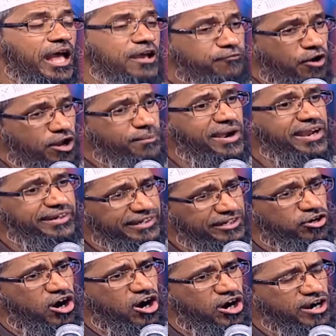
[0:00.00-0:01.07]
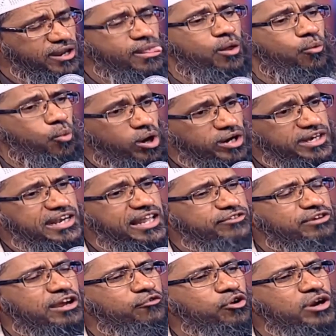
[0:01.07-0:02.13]
If Almighty God wanted us
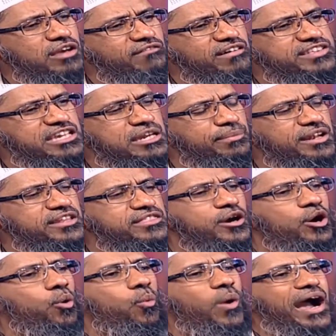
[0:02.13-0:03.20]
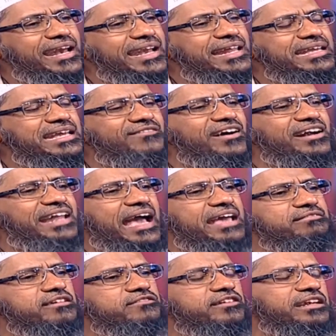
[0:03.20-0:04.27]
to have only vegetables, why did He give our
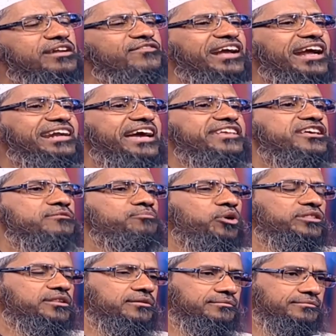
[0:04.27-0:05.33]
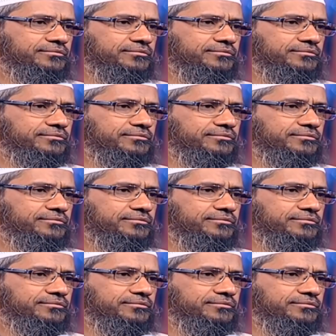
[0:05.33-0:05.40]
digestive system and can digest both?